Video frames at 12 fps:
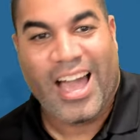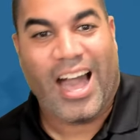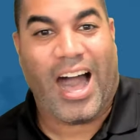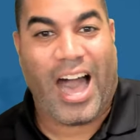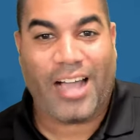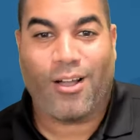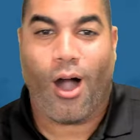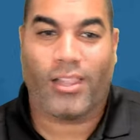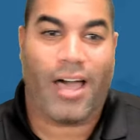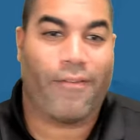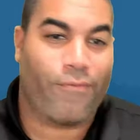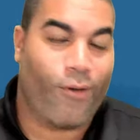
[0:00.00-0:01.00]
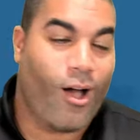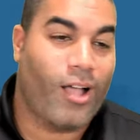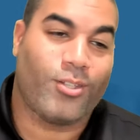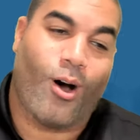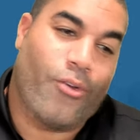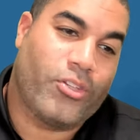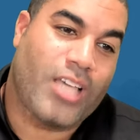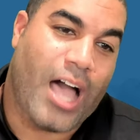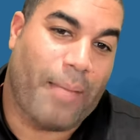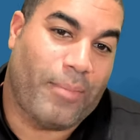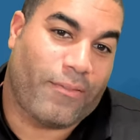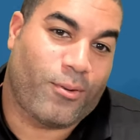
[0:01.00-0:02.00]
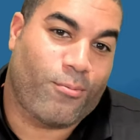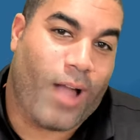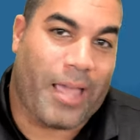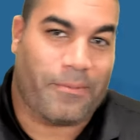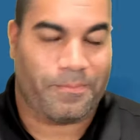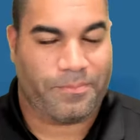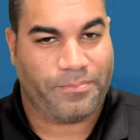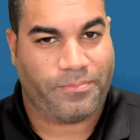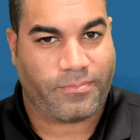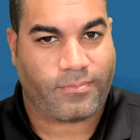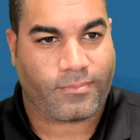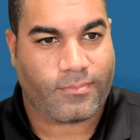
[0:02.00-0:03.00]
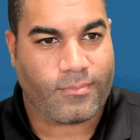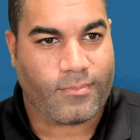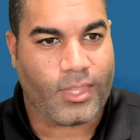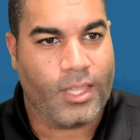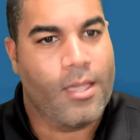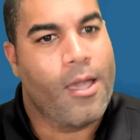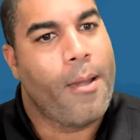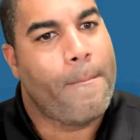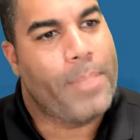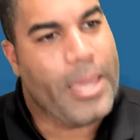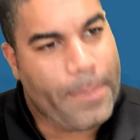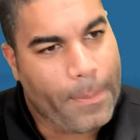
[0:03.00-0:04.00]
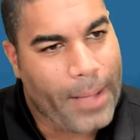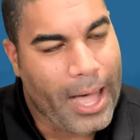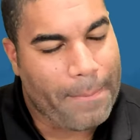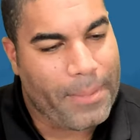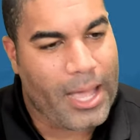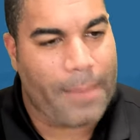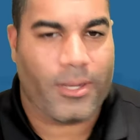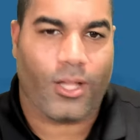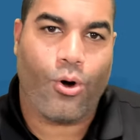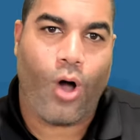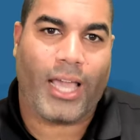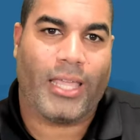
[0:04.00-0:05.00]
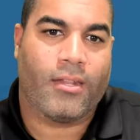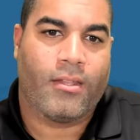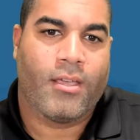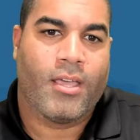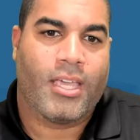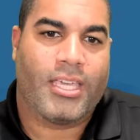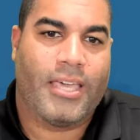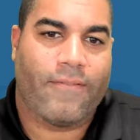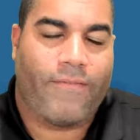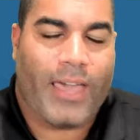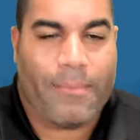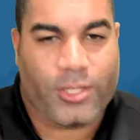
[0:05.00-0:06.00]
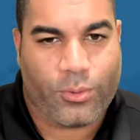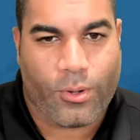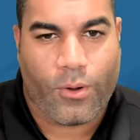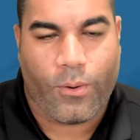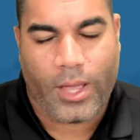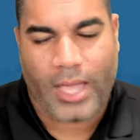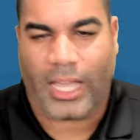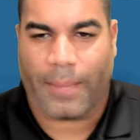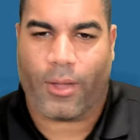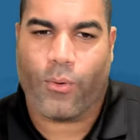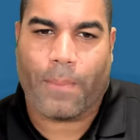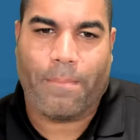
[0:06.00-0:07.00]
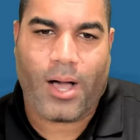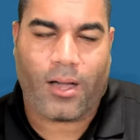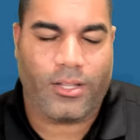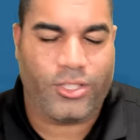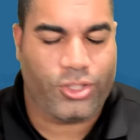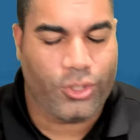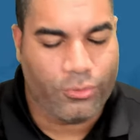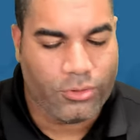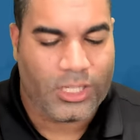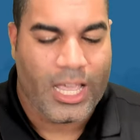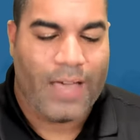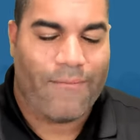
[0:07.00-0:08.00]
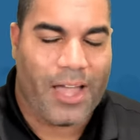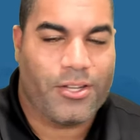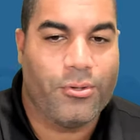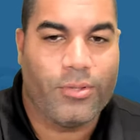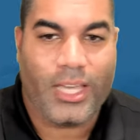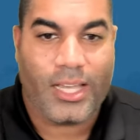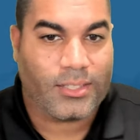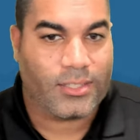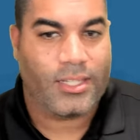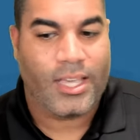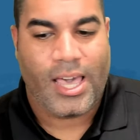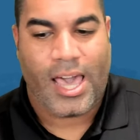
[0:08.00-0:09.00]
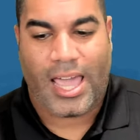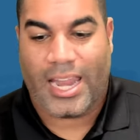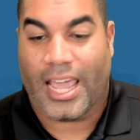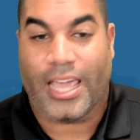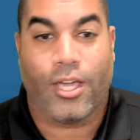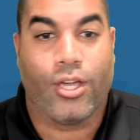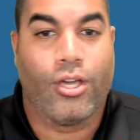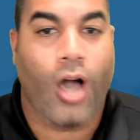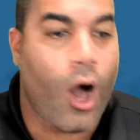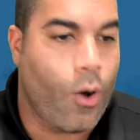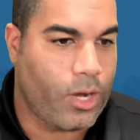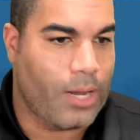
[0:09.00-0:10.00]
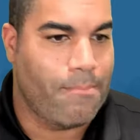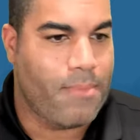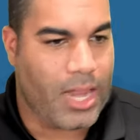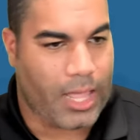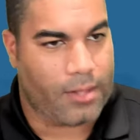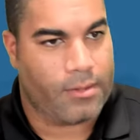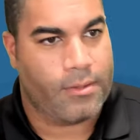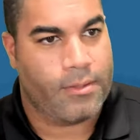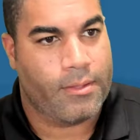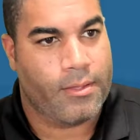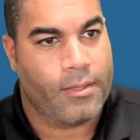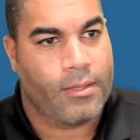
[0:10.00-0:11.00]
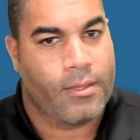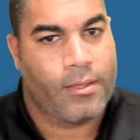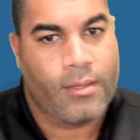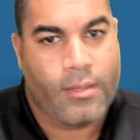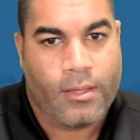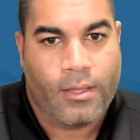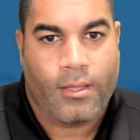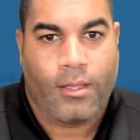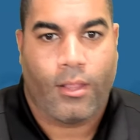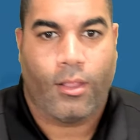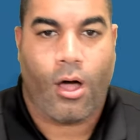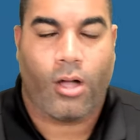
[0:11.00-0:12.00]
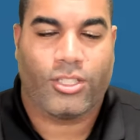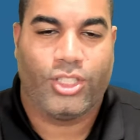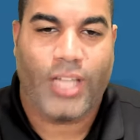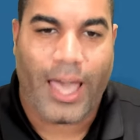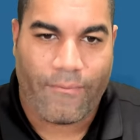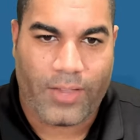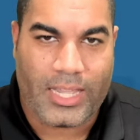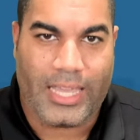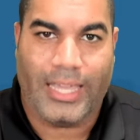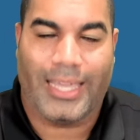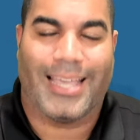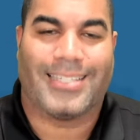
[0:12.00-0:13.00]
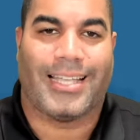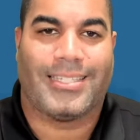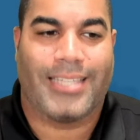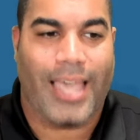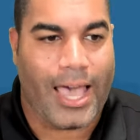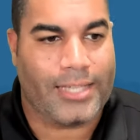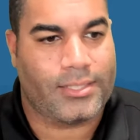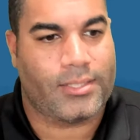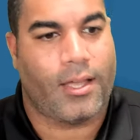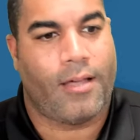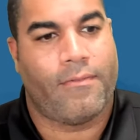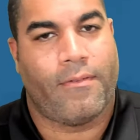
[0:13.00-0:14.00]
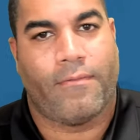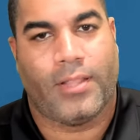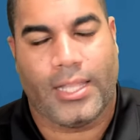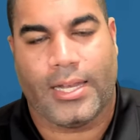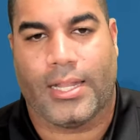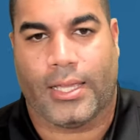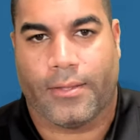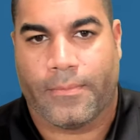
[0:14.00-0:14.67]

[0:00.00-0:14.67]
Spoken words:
I call out frauds all the time, left and right. People pop up, and oh, I can get famous real quick. I can make a quick buck on these students if I do this, and they gone in a minute. Longevity is a test of validity.